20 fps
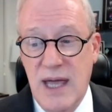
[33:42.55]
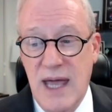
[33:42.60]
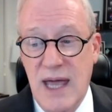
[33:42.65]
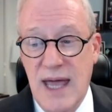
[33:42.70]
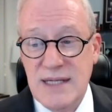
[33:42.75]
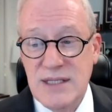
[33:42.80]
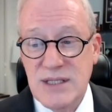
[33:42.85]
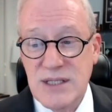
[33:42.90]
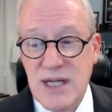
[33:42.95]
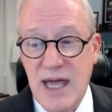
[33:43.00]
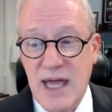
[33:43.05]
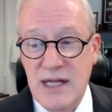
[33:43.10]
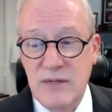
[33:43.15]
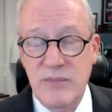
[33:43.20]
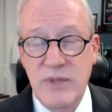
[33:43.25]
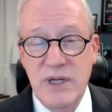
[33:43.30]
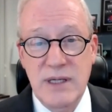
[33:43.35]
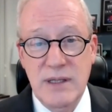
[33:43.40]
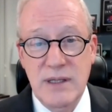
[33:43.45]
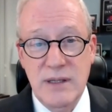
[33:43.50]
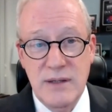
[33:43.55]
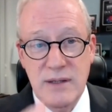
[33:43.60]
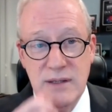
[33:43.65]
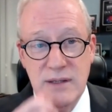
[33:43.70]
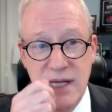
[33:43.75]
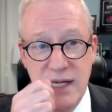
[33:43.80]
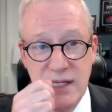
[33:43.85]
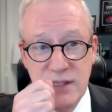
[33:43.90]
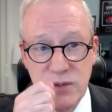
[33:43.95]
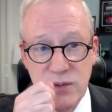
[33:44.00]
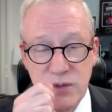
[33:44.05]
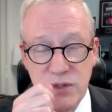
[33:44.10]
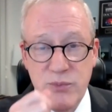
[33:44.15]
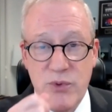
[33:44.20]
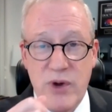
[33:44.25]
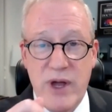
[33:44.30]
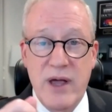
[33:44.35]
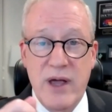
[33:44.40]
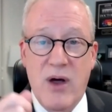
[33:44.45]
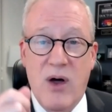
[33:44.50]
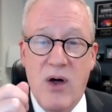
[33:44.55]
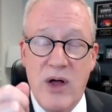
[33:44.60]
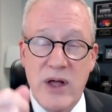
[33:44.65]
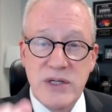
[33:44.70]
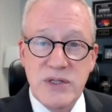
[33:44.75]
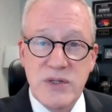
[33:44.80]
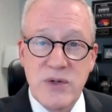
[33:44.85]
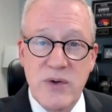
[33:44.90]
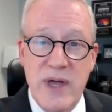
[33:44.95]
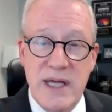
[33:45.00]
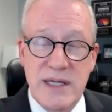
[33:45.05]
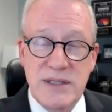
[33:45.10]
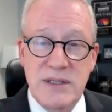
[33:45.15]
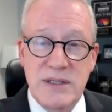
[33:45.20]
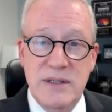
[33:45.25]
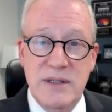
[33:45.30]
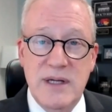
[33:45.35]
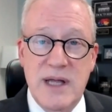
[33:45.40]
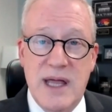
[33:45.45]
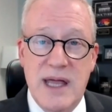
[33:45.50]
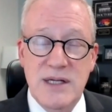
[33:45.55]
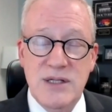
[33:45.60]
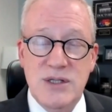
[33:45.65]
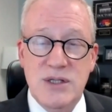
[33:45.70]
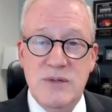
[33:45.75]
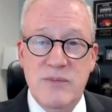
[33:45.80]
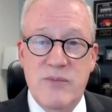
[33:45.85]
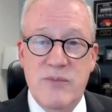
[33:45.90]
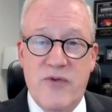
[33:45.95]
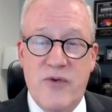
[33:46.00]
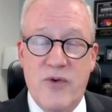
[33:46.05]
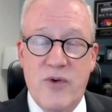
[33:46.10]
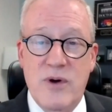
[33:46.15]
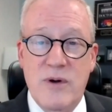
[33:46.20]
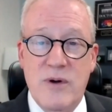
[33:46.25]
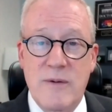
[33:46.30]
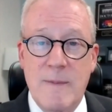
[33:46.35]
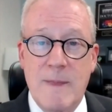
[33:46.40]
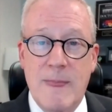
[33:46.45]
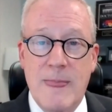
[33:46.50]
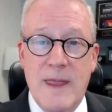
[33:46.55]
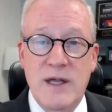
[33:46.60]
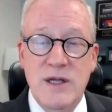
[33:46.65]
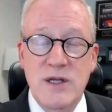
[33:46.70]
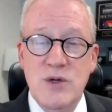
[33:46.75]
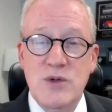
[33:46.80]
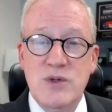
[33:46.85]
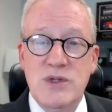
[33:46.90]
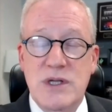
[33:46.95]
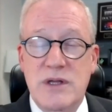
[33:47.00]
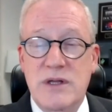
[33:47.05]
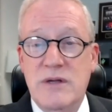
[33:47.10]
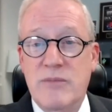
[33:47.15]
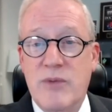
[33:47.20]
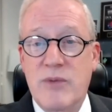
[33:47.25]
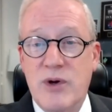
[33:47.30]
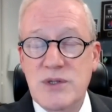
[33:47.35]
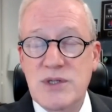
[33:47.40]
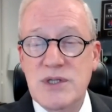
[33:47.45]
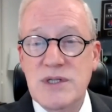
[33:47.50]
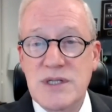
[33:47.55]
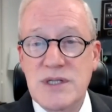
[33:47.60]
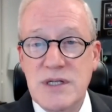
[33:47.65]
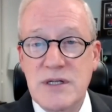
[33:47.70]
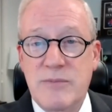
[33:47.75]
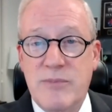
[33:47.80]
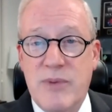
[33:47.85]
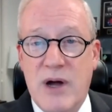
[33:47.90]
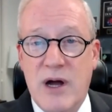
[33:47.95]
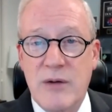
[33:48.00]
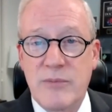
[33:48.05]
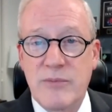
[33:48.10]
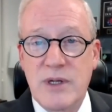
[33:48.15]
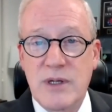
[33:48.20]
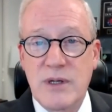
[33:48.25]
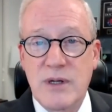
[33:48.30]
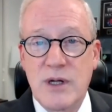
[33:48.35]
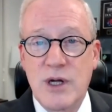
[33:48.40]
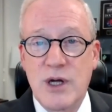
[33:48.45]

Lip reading: Esketamine, the nasal spray, also has an indication for use in the emergency department